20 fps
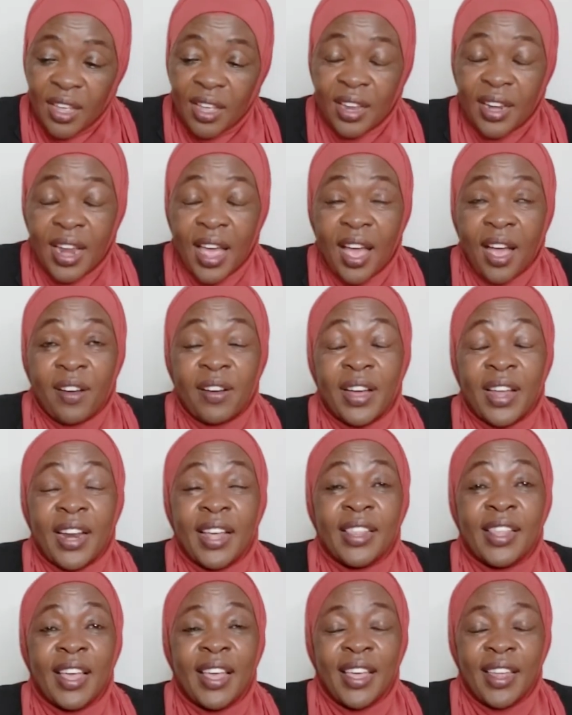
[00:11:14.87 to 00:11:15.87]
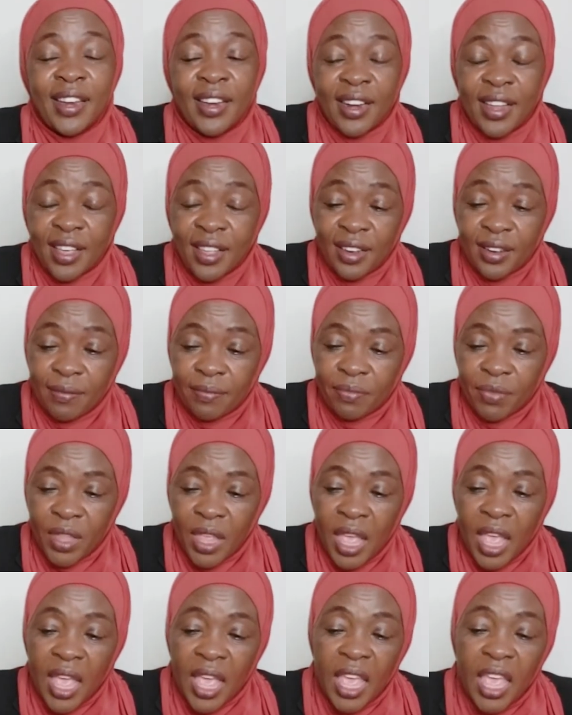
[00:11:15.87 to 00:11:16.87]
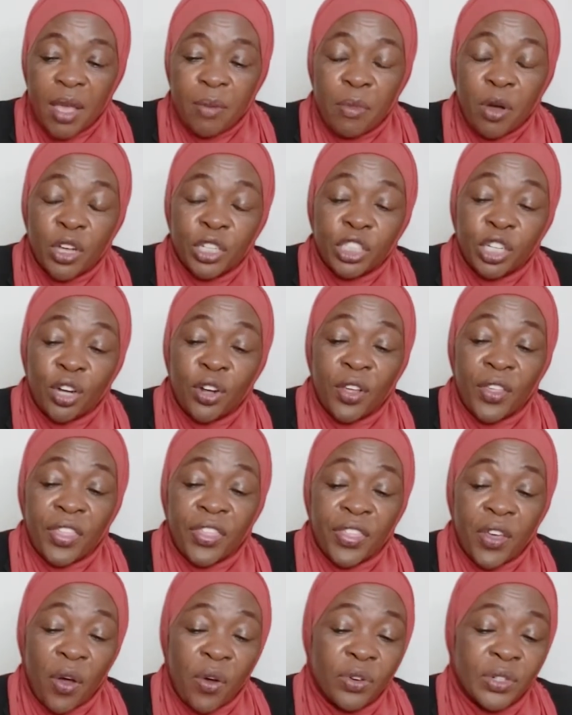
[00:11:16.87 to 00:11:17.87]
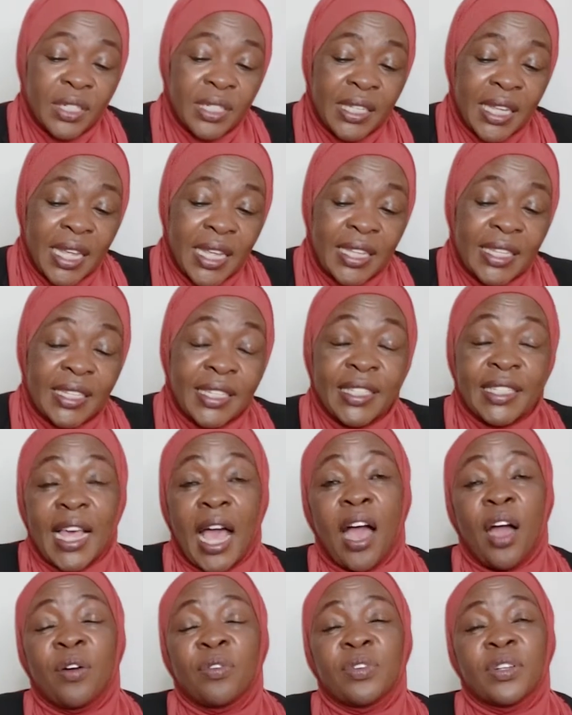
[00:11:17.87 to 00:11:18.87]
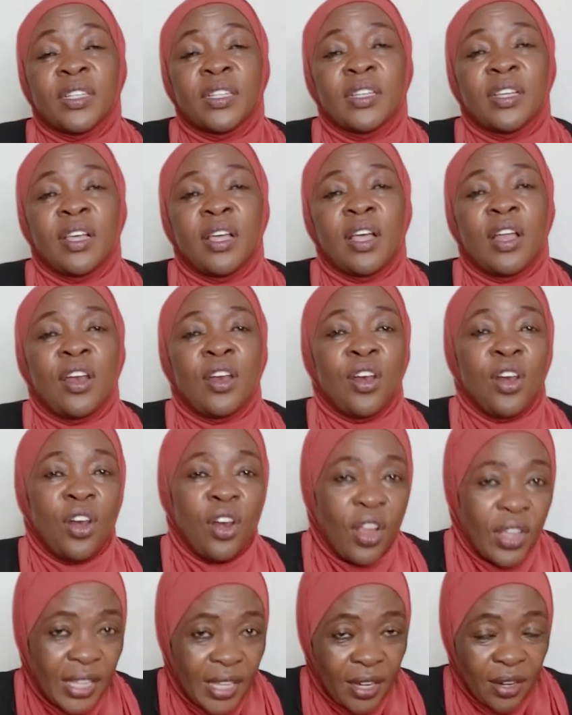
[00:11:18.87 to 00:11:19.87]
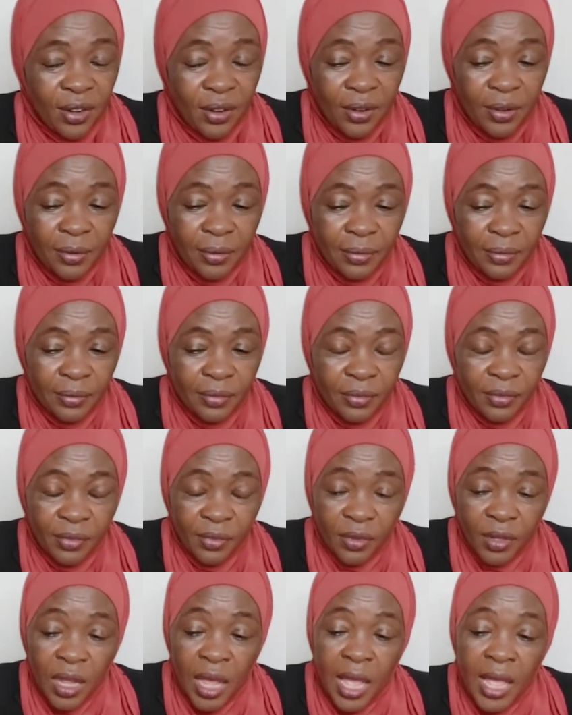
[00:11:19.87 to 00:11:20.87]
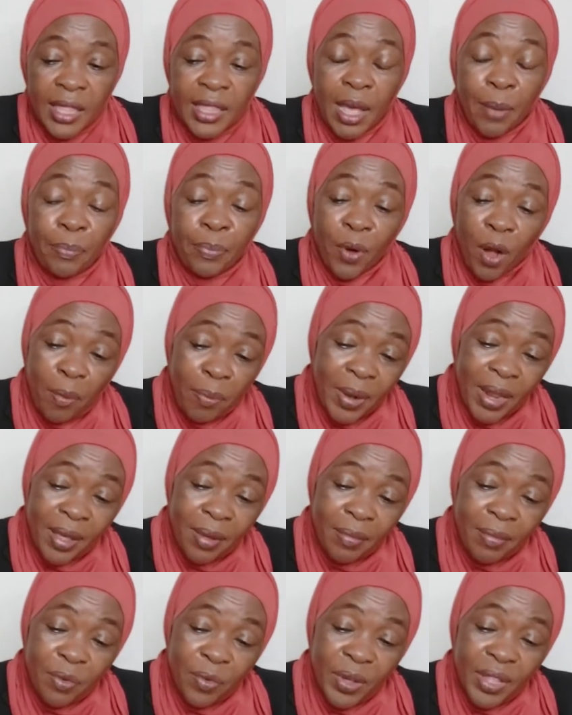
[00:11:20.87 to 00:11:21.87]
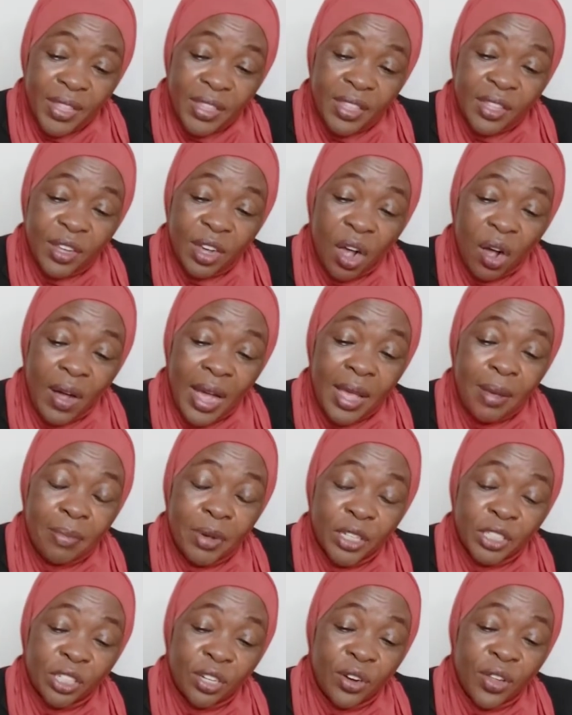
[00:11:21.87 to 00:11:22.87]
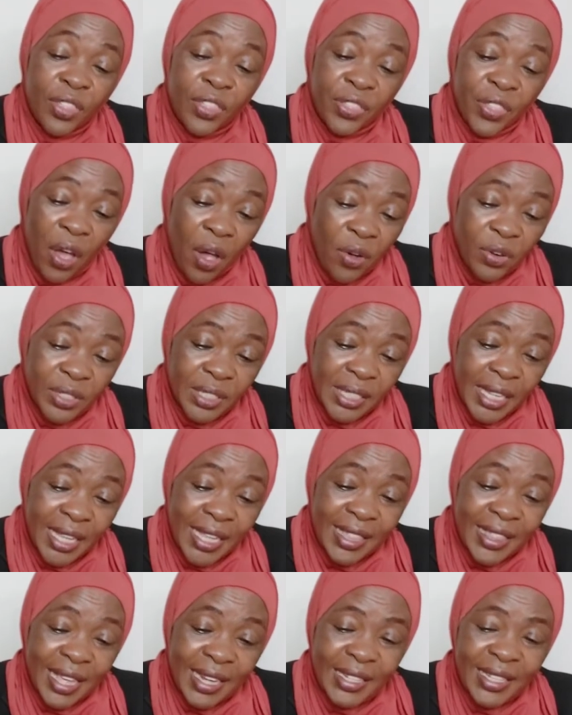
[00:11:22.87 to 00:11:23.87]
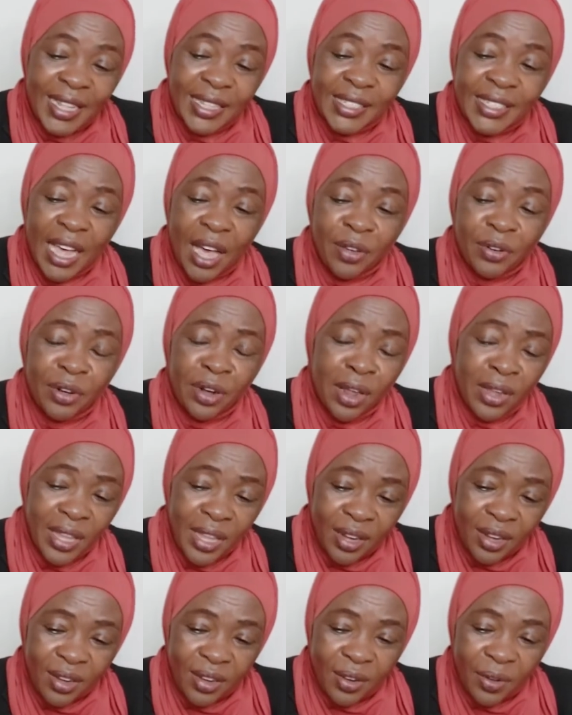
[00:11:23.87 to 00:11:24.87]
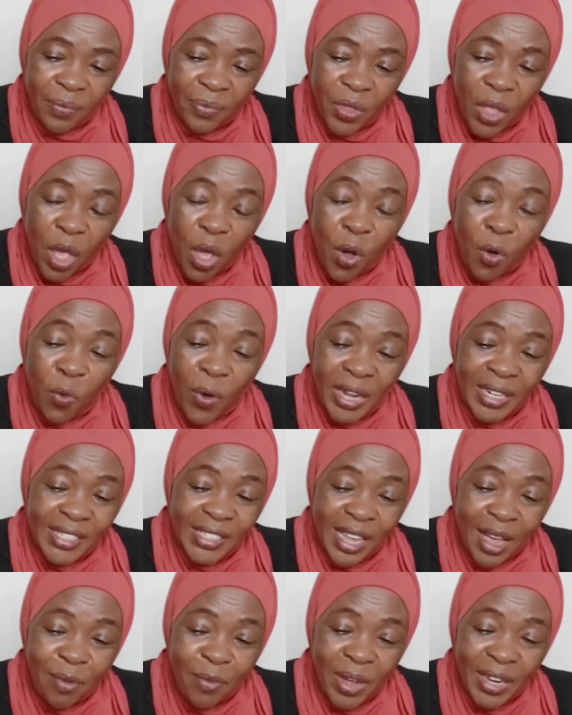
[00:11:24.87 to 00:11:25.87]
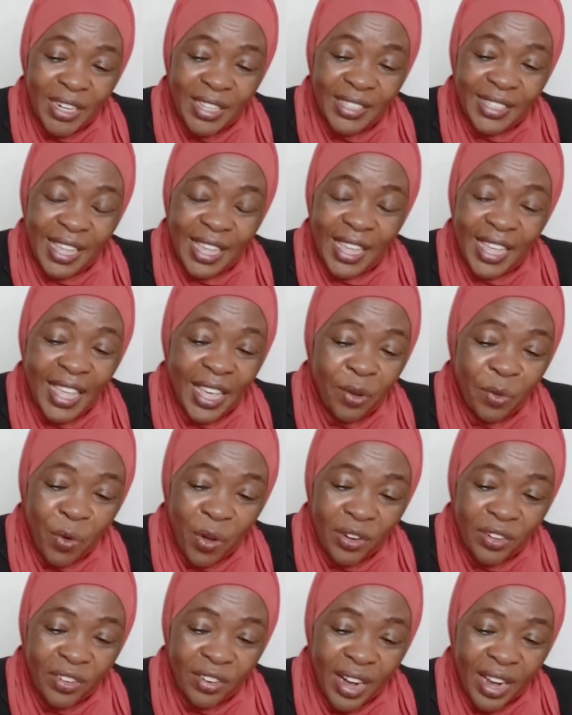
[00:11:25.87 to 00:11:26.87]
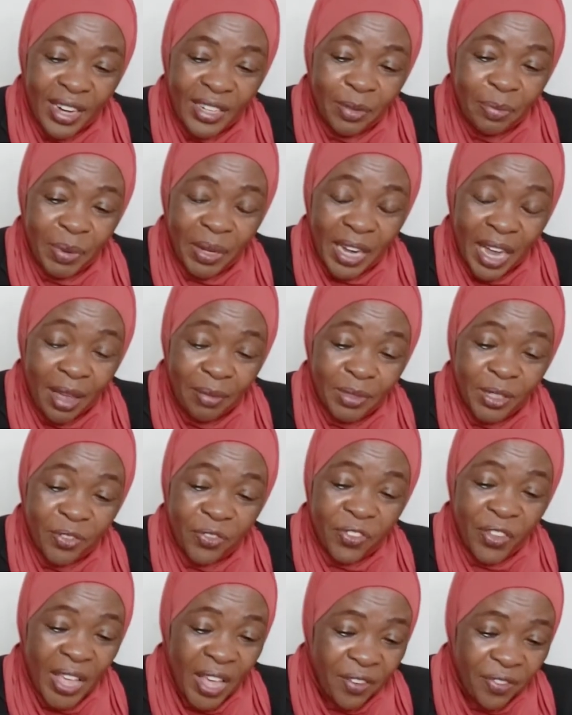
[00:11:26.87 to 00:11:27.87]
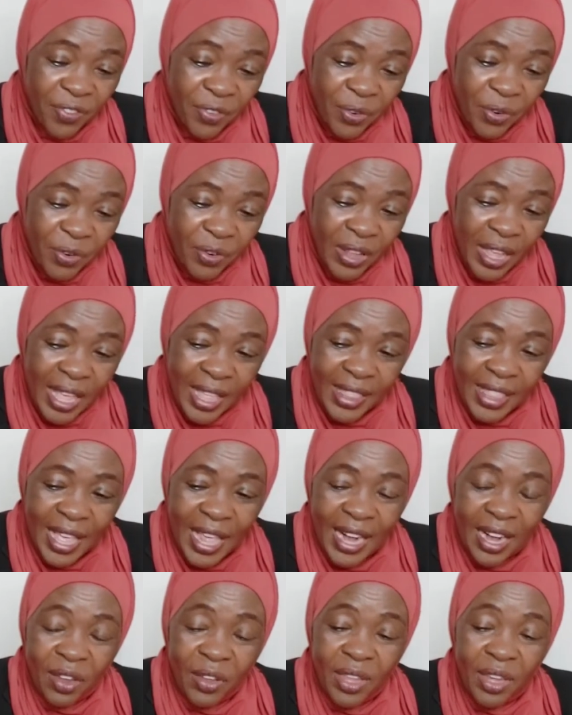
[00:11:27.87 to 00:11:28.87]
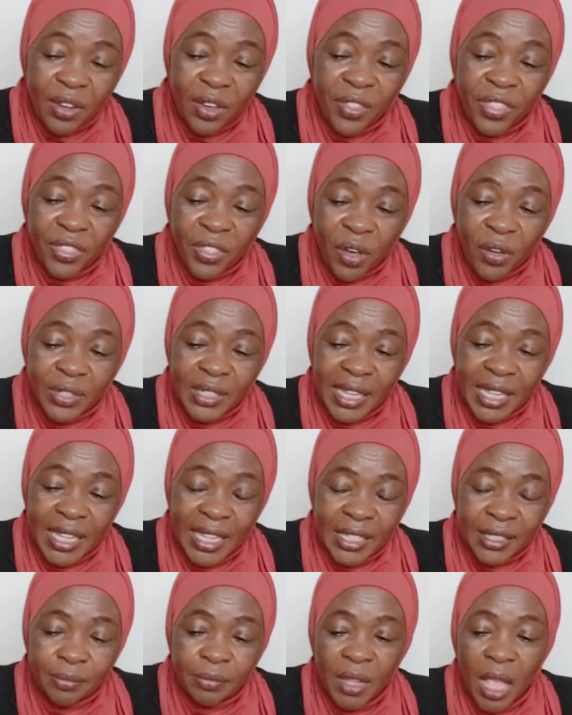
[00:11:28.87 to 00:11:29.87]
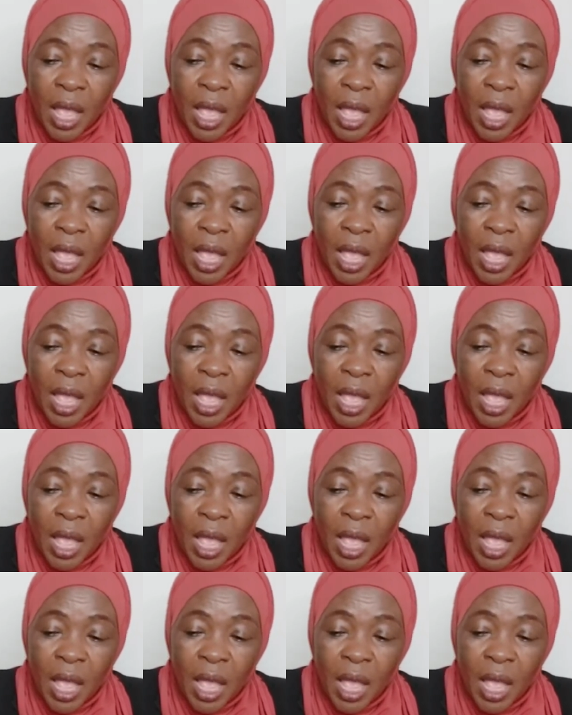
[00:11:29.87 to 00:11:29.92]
Now another headline. Emotional thoughts sound logical. The problem with core emotional thoughts is that they sound logical. When someone in the E quadrant becomes fearful, their logical thought is,